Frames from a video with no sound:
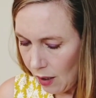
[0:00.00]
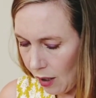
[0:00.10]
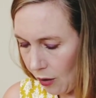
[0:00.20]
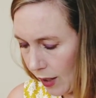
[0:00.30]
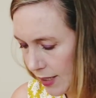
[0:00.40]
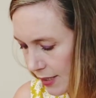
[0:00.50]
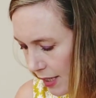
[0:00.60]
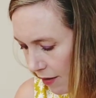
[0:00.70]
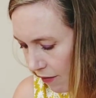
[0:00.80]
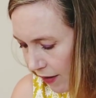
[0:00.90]
All right,
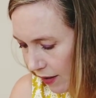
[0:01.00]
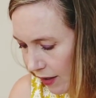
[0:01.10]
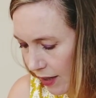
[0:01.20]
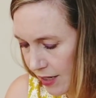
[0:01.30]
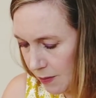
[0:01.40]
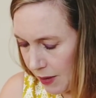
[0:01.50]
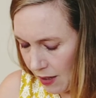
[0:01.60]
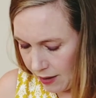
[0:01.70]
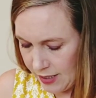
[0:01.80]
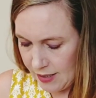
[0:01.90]
and finally, last but
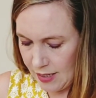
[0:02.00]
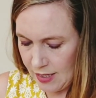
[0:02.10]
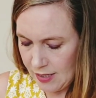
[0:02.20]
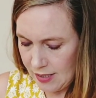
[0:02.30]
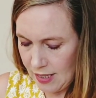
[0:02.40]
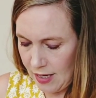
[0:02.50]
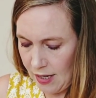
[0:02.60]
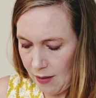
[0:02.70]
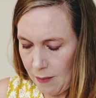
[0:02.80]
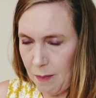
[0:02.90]
not least, is
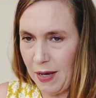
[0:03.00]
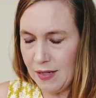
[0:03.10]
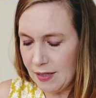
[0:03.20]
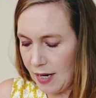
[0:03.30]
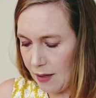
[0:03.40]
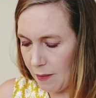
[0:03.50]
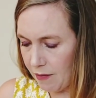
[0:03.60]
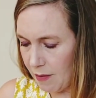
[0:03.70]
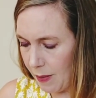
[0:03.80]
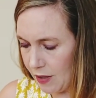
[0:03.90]
the biggest item of
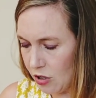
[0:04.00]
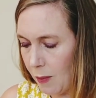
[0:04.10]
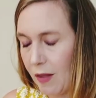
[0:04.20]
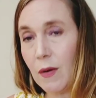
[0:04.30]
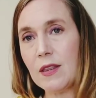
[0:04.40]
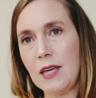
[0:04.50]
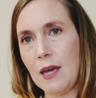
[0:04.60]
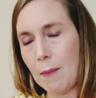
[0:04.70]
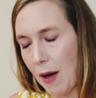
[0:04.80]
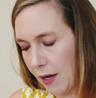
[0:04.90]
the bunch. Oh, by the way, the
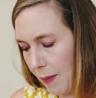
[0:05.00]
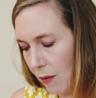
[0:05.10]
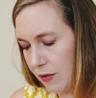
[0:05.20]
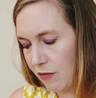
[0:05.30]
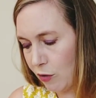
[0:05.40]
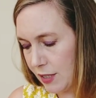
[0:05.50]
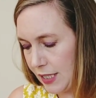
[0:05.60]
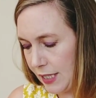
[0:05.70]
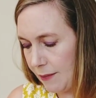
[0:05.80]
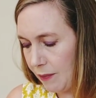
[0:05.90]
pocket towel is
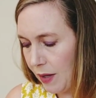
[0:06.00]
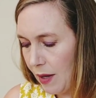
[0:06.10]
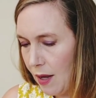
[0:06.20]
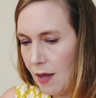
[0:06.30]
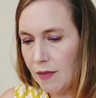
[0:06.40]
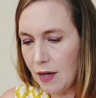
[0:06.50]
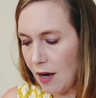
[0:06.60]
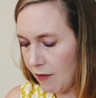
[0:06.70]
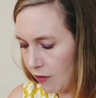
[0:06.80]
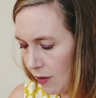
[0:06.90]
$14. The
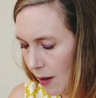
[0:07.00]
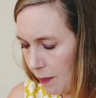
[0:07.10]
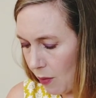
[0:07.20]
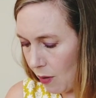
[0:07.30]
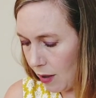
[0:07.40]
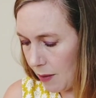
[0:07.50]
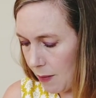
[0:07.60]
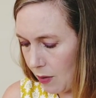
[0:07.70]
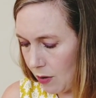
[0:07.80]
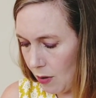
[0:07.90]
Cover Up or
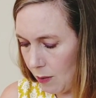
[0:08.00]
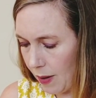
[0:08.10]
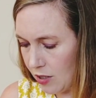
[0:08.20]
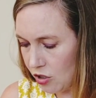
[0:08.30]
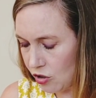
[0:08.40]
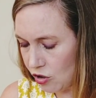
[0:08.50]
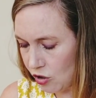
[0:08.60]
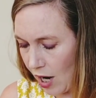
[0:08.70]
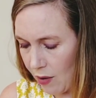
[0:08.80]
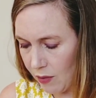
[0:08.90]
Kimono by
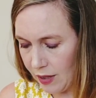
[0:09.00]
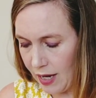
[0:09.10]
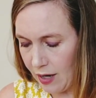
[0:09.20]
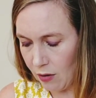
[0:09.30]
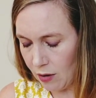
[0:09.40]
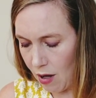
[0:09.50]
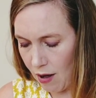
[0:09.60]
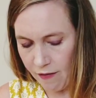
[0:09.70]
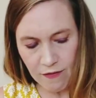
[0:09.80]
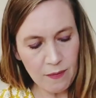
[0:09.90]
Shirley or
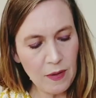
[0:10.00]
Loft.